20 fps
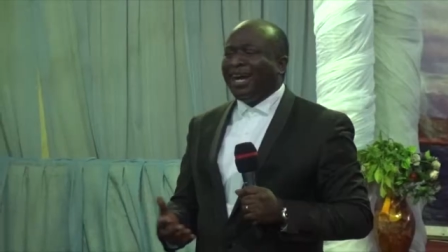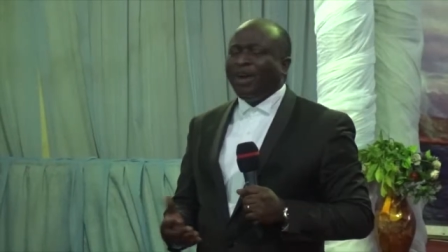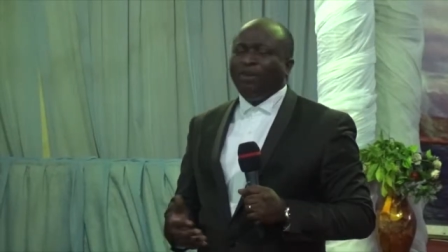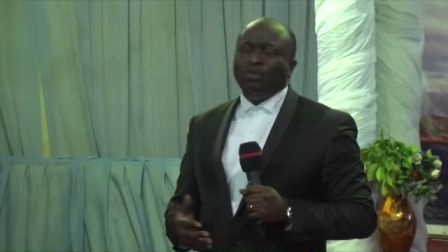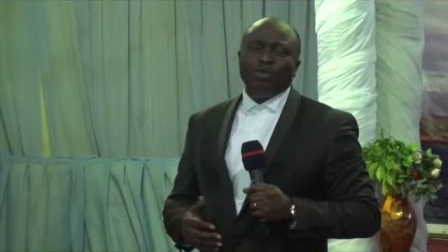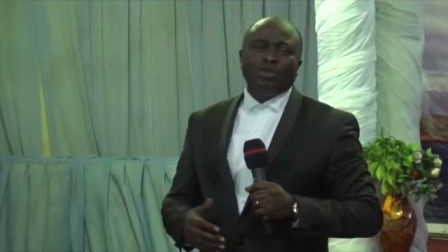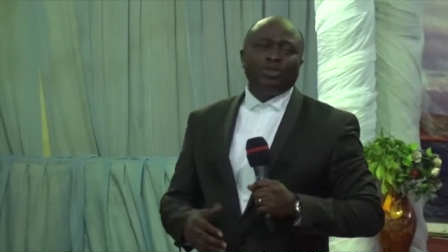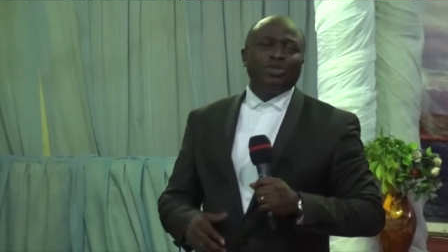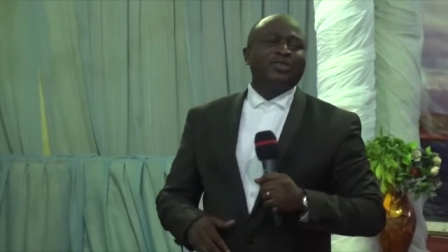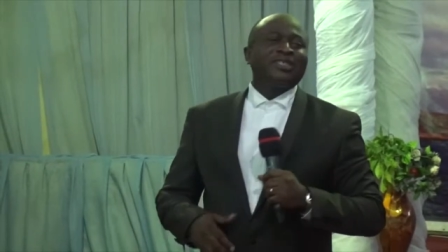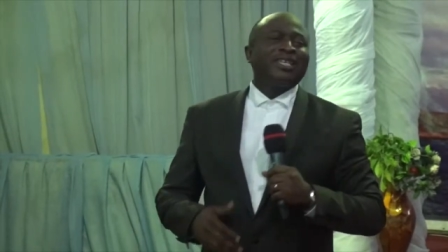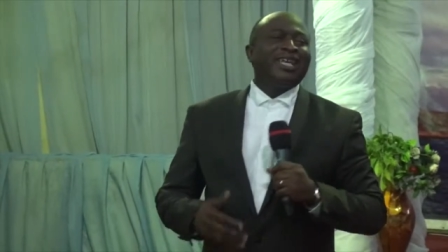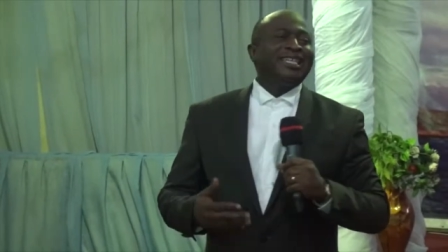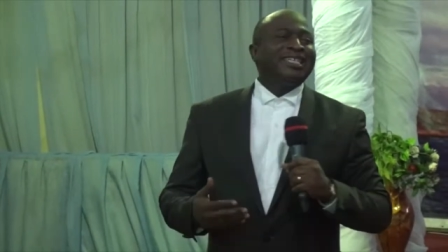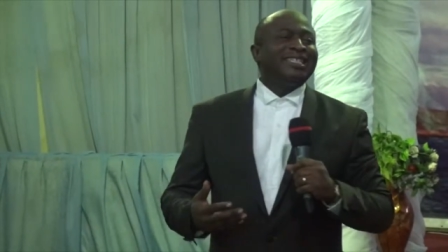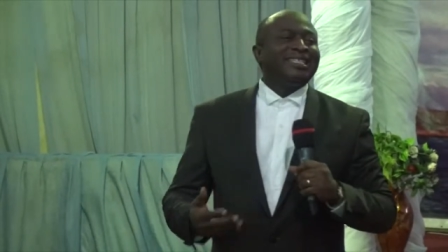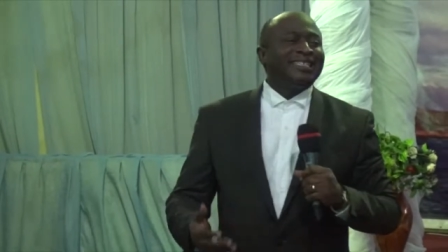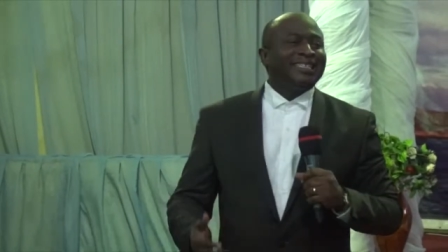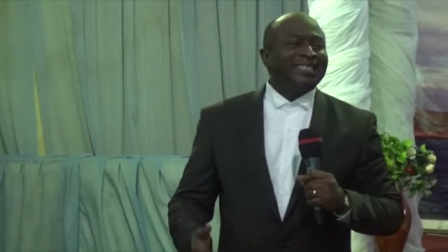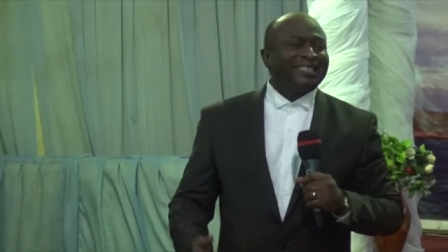won't you see
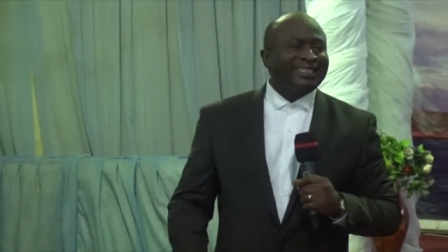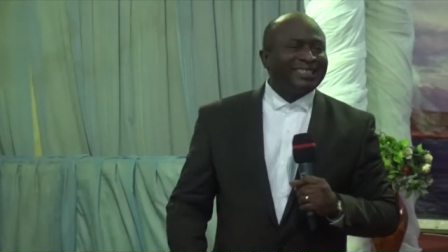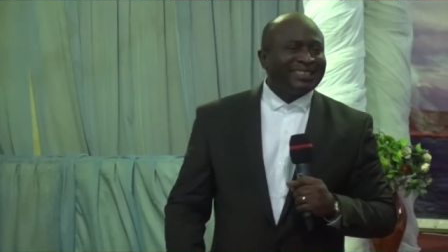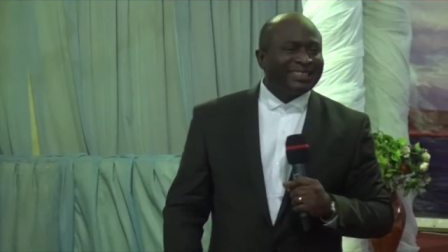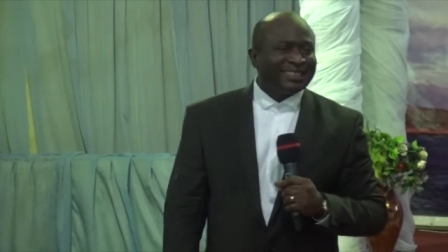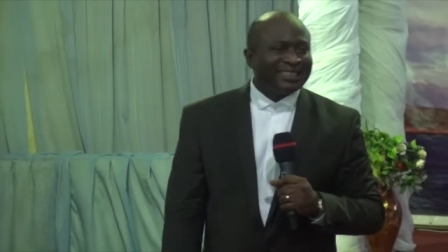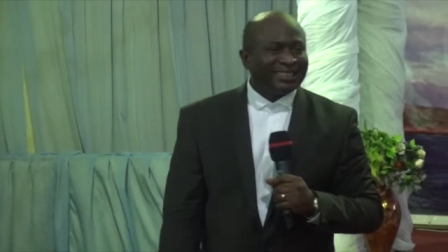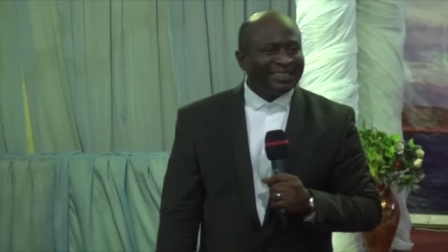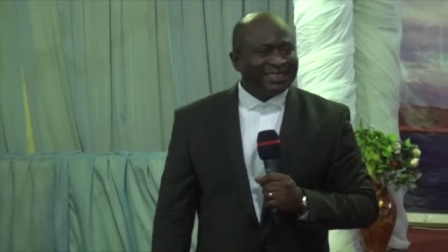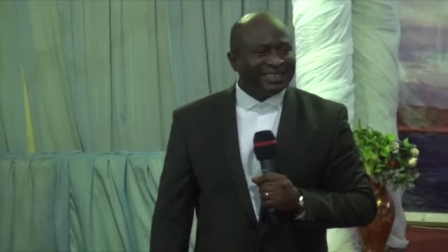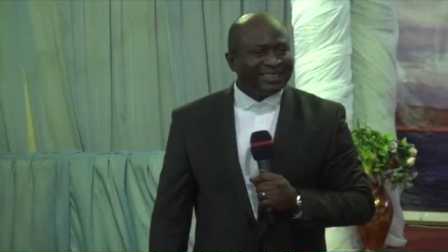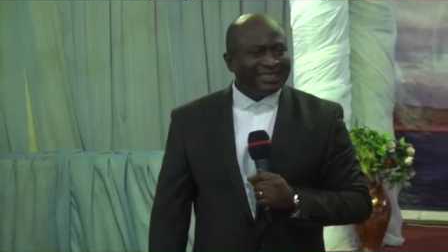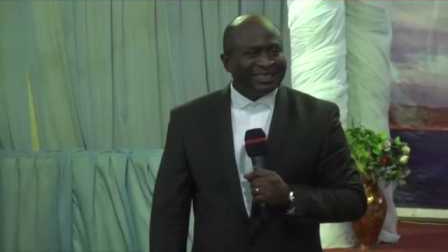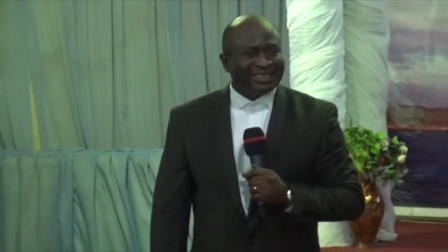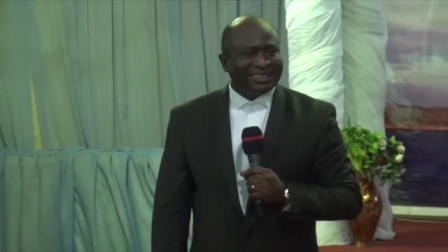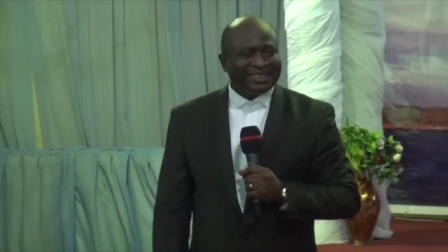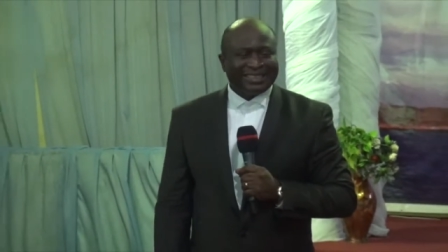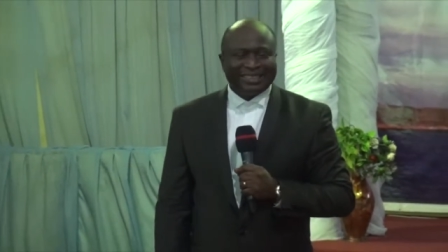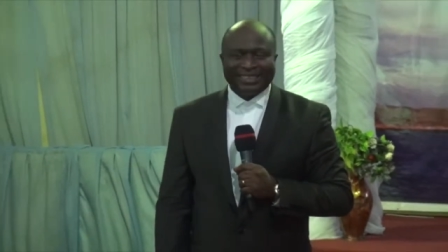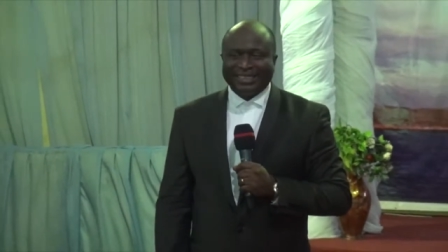anything?
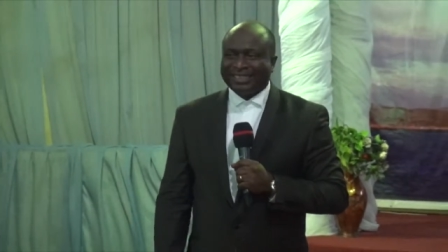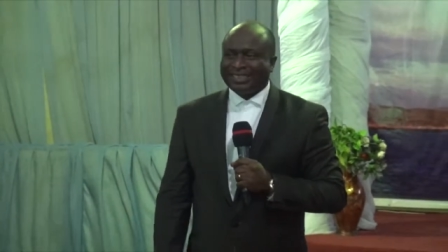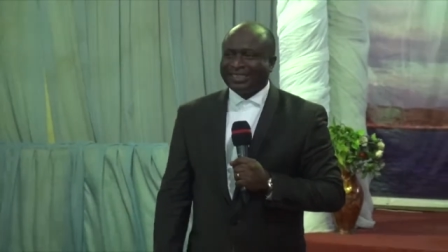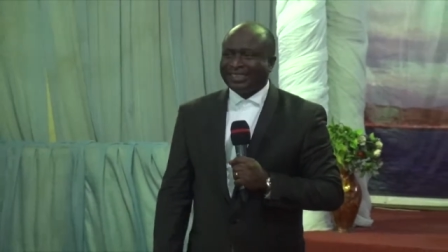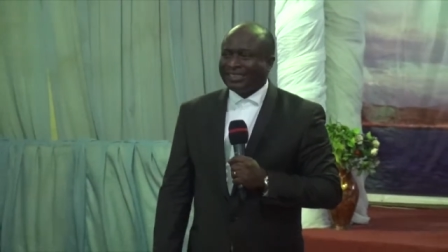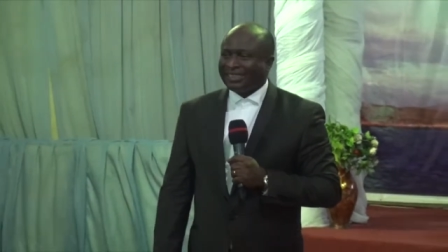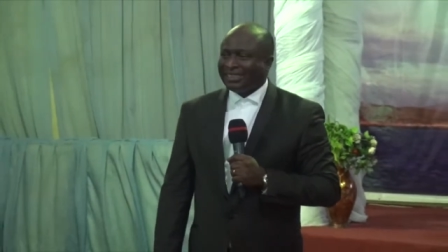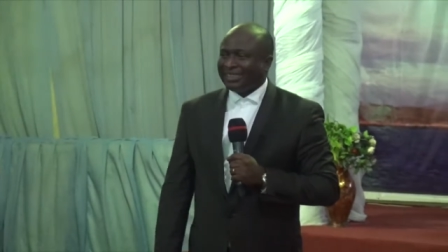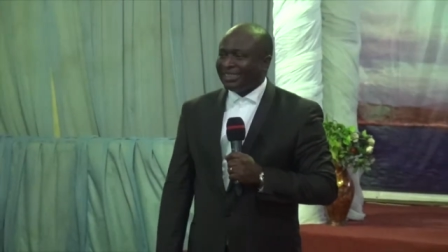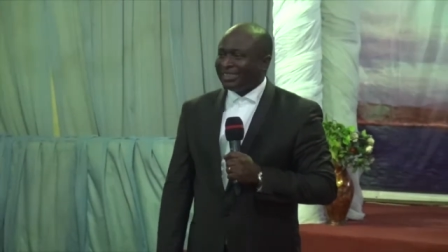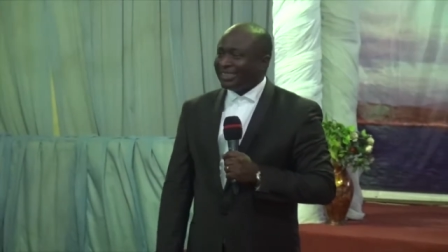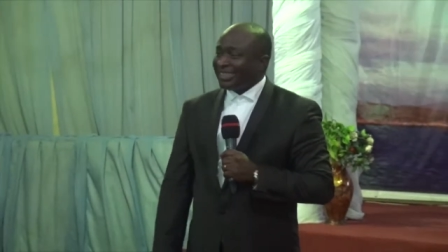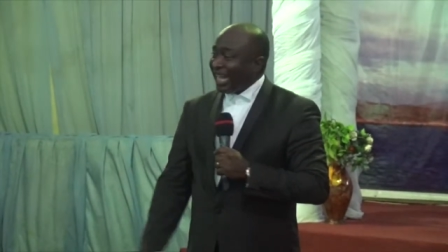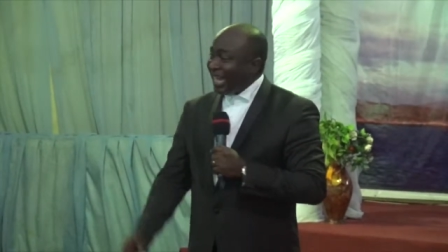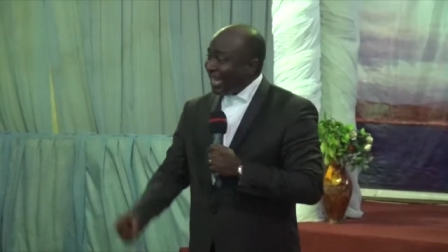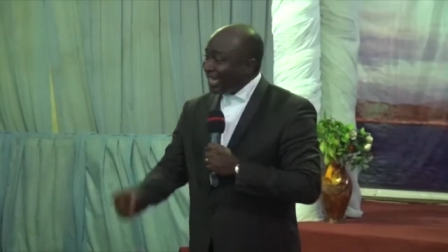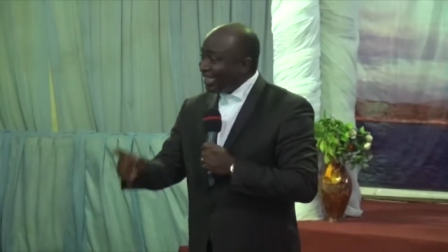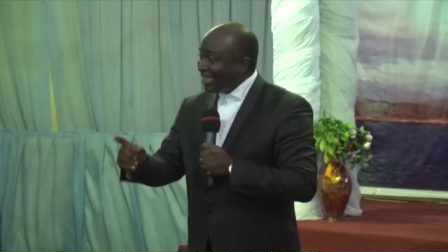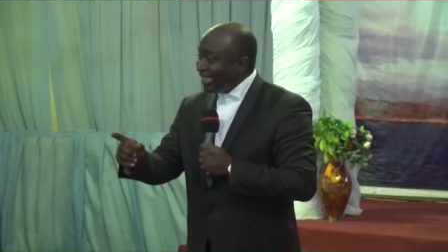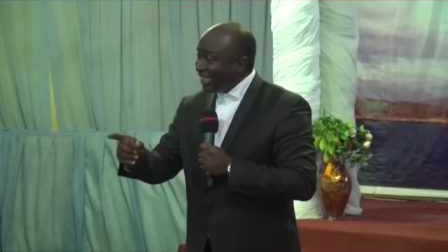
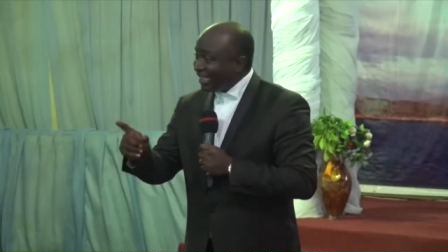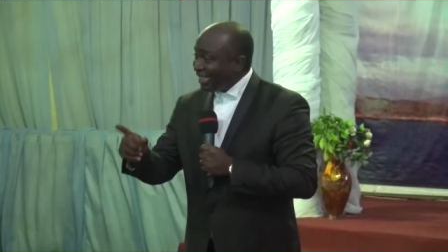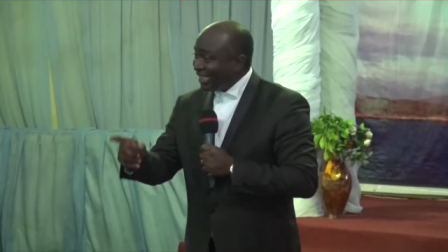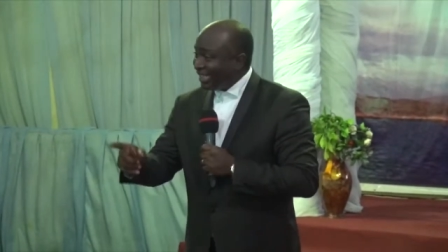Sandy,